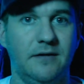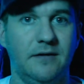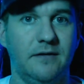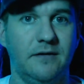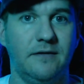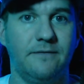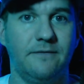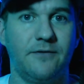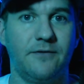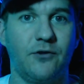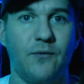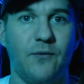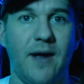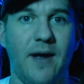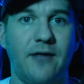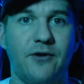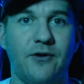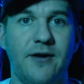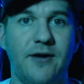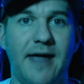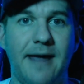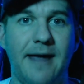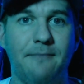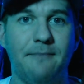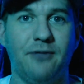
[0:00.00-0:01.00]
for the
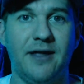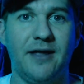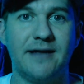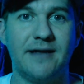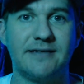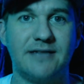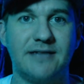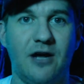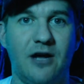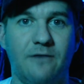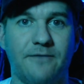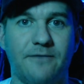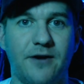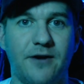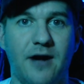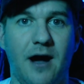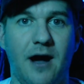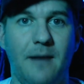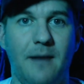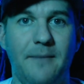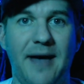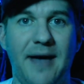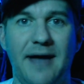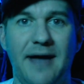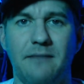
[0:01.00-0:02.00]
regular gameplay itself or
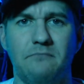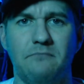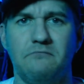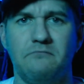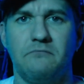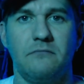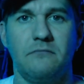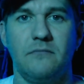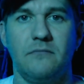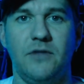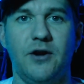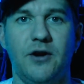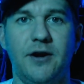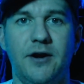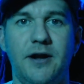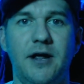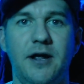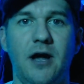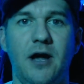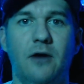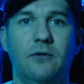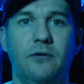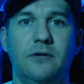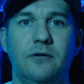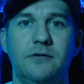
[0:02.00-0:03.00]
combat, you're good to
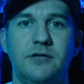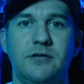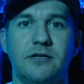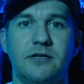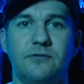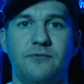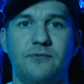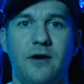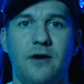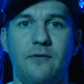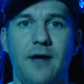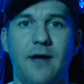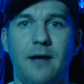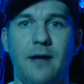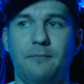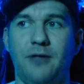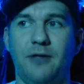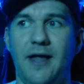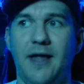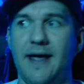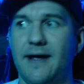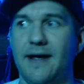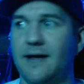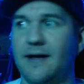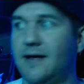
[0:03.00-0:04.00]
go. Just run around,
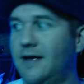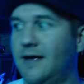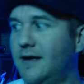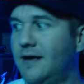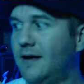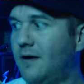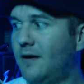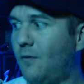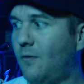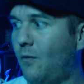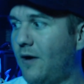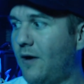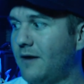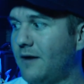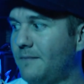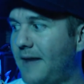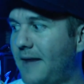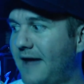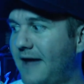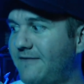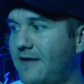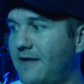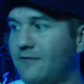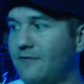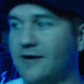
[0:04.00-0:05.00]
play. One of
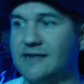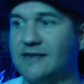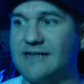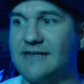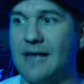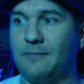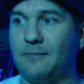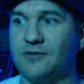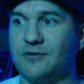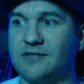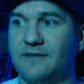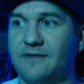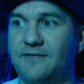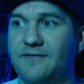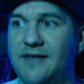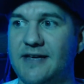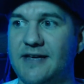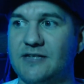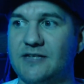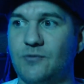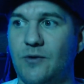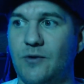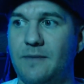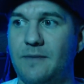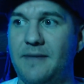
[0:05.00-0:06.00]
my favorite examples of
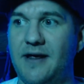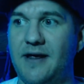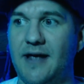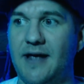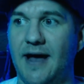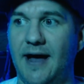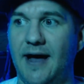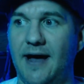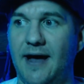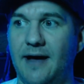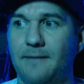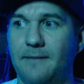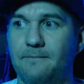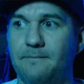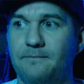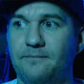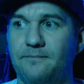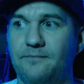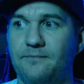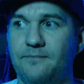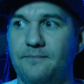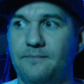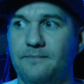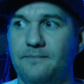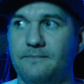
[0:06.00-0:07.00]
this would be,
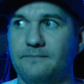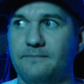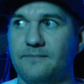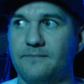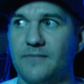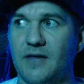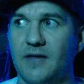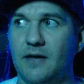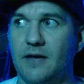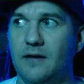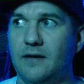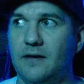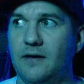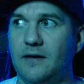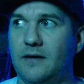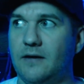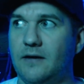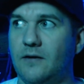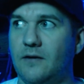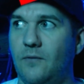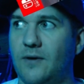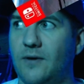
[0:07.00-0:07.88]
what